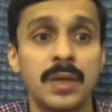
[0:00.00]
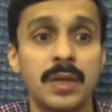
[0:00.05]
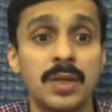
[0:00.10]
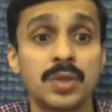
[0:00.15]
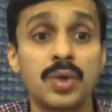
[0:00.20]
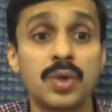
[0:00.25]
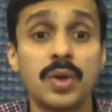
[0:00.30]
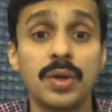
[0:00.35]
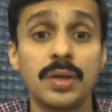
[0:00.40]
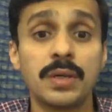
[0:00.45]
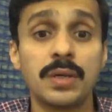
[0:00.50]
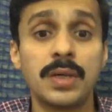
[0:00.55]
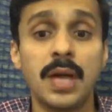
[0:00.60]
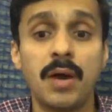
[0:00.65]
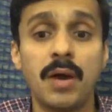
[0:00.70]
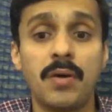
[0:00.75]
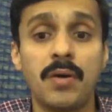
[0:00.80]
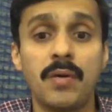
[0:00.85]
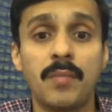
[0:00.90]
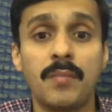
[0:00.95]
So
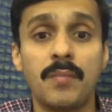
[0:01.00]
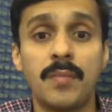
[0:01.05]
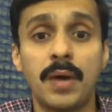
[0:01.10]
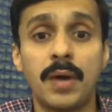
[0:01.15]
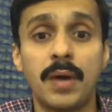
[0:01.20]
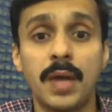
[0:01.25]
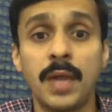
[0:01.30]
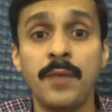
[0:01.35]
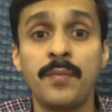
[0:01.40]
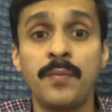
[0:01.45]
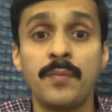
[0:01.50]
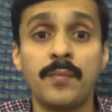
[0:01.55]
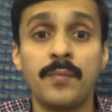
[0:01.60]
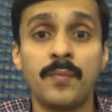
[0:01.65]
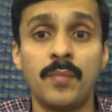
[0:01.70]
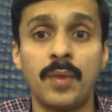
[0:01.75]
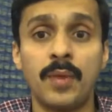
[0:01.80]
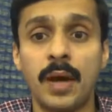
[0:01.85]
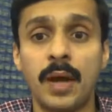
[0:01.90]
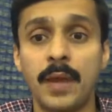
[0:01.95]
now, if
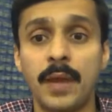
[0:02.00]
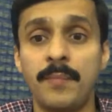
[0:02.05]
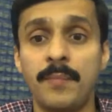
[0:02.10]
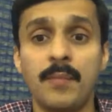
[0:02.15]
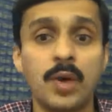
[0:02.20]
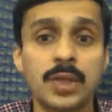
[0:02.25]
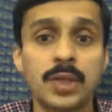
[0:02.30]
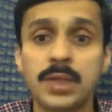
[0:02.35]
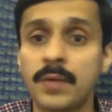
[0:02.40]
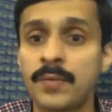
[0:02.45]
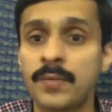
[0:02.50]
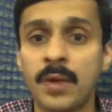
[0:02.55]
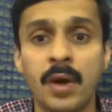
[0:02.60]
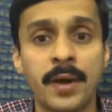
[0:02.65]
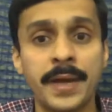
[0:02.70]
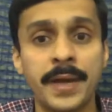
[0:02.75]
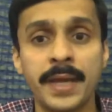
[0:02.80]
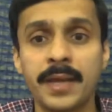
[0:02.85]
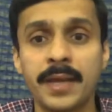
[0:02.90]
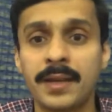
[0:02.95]
most of you
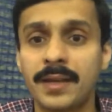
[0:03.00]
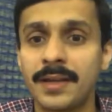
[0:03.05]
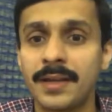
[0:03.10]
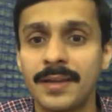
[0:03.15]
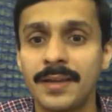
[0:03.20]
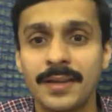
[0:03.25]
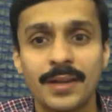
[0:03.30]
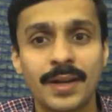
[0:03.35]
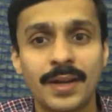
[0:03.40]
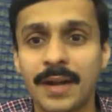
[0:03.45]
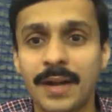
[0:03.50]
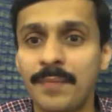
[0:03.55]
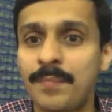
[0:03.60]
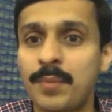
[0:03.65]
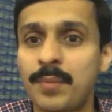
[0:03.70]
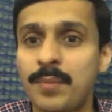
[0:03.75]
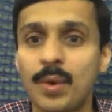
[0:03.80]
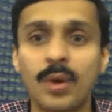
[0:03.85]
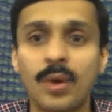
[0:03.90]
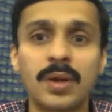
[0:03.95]
already kind
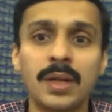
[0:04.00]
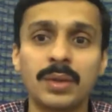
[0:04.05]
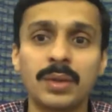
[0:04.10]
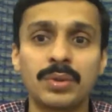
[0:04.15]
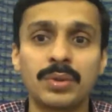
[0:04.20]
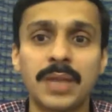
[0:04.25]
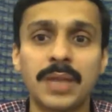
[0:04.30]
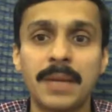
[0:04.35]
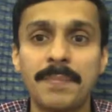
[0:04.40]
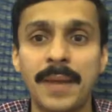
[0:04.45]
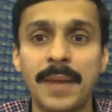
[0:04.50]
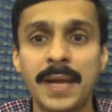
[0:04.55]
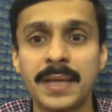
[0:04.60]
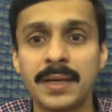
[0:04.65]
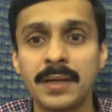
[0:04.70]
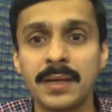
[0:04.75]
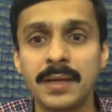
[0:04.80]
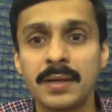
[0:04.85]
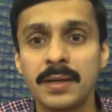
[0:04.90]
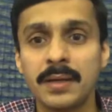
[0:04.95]
of broken through that
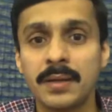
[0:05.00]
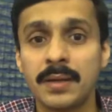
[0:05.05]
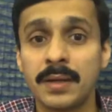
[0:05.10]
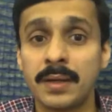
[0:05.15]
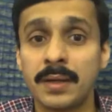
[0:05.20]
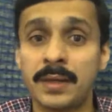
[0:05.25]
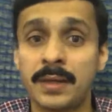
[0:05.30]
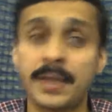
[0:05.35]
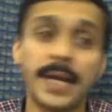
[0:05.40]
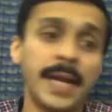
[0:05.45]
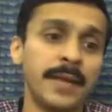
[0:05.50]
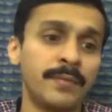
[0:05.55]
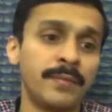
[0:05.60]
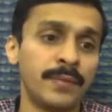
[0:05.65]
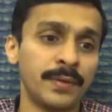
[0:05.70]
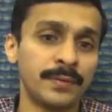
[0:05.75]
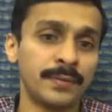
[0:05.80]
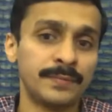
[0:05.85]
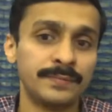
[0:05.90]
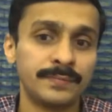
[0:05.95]
barrier, great
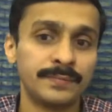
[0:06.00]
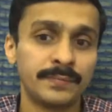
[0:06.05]
for you.